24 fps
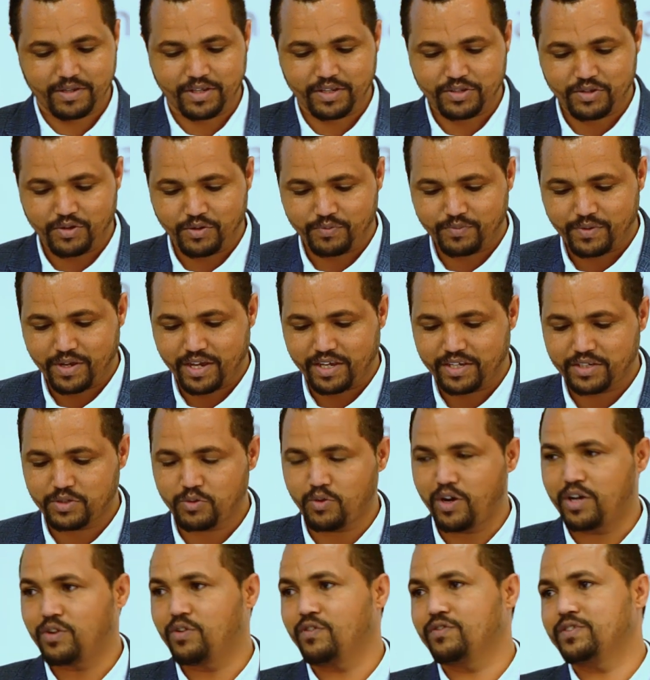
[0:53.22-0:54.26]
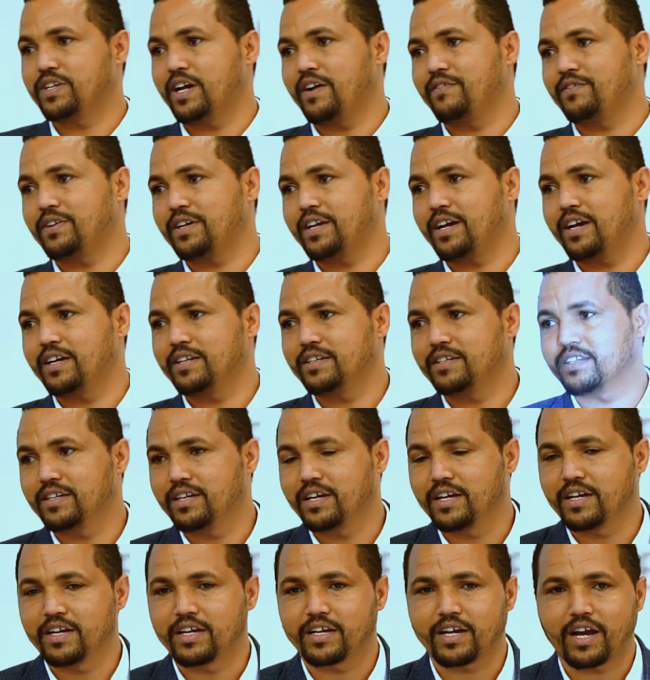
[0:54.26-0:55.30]
Ethiopia is one of the African
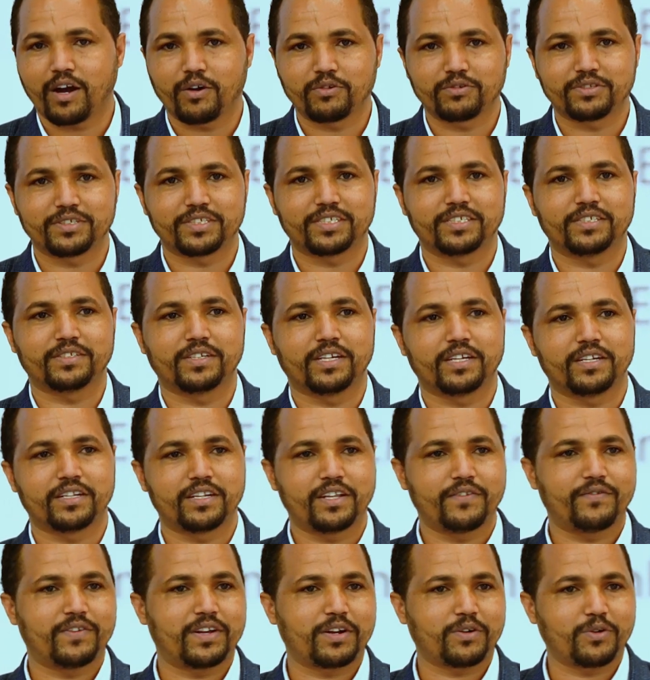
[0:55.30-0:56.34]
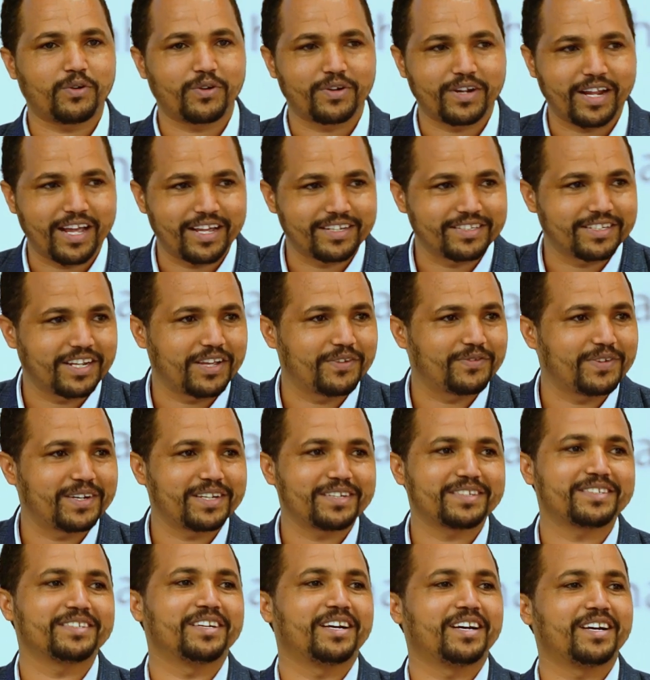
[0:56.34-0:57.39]
country never colonized
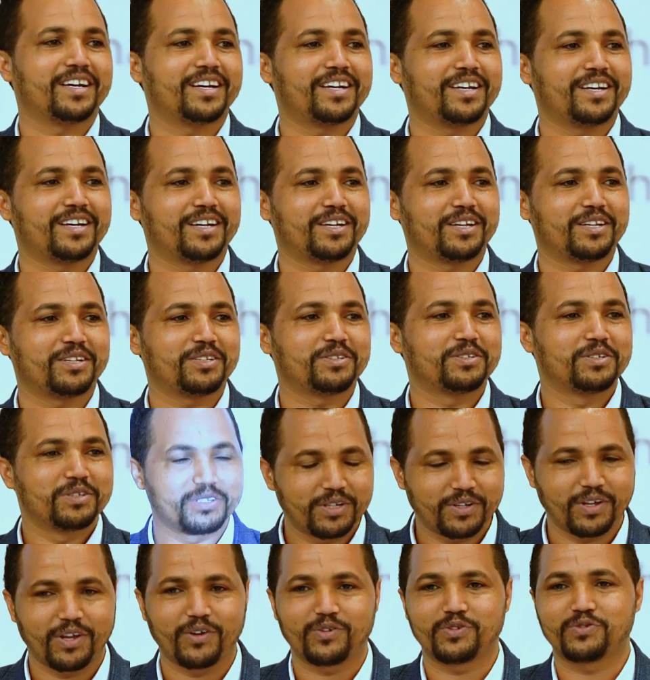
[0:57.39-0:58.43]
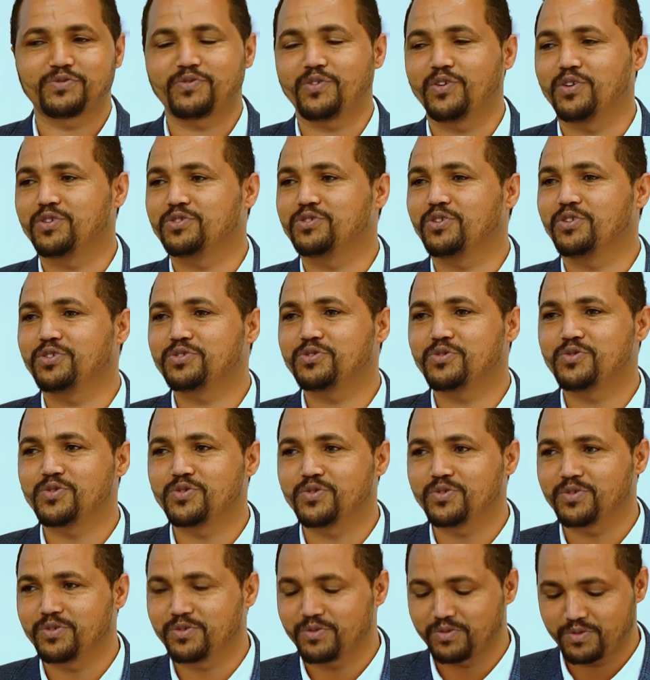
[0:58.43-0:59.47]
ever. For those
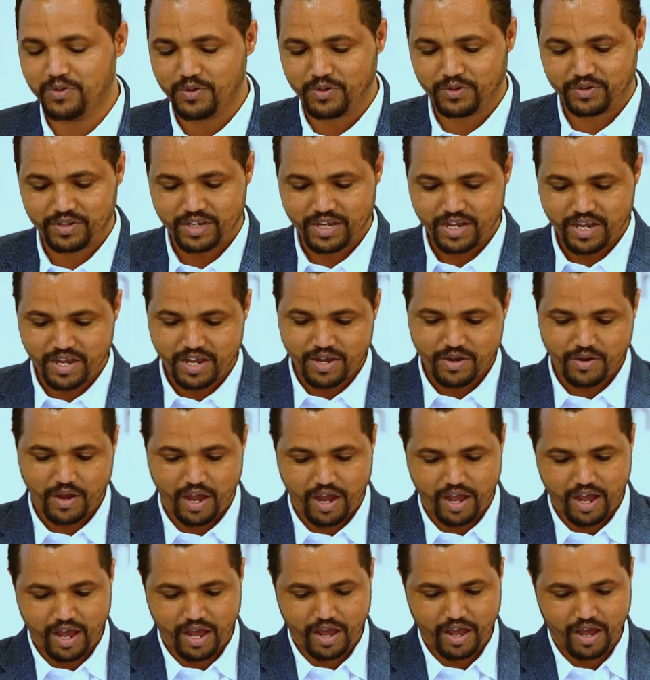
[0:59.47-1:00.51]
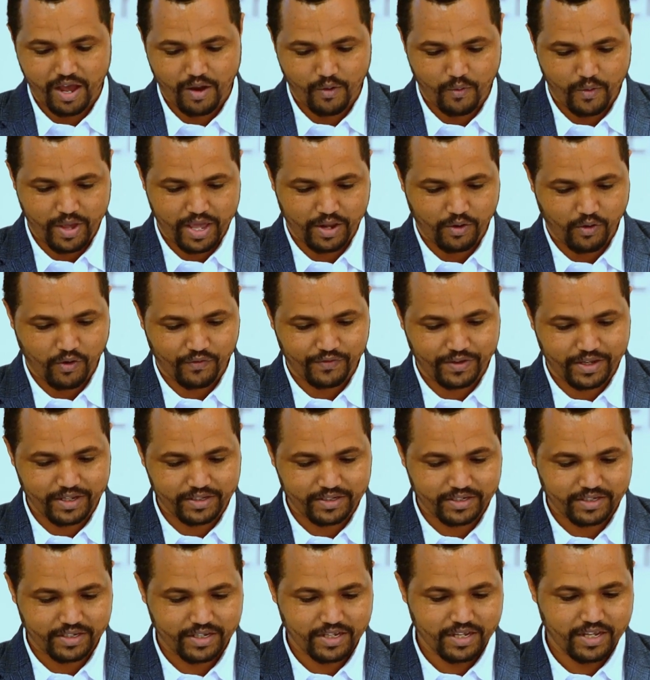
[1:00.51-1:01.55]
who are not aware of
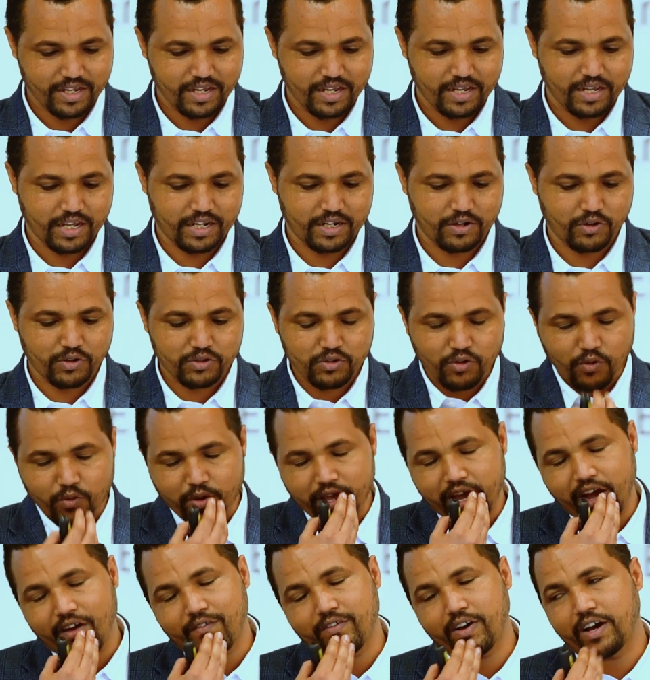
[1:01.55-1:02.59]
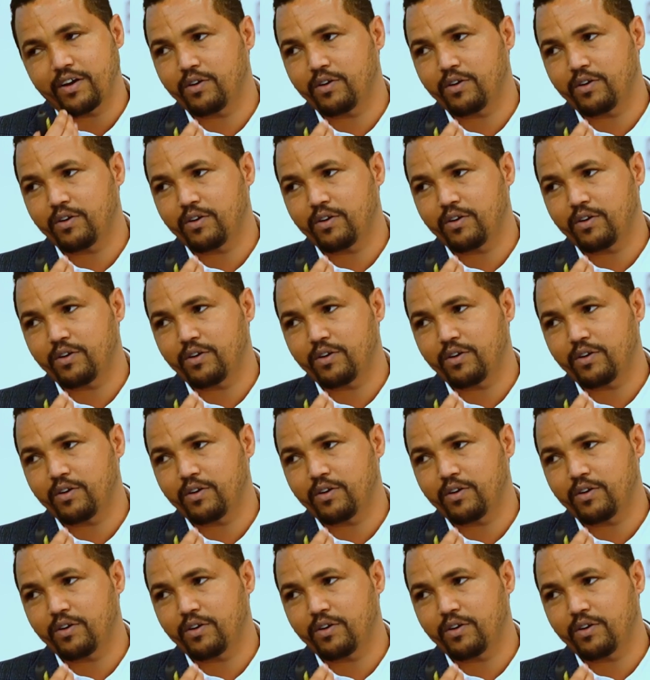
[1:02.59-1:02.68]
it, and also we have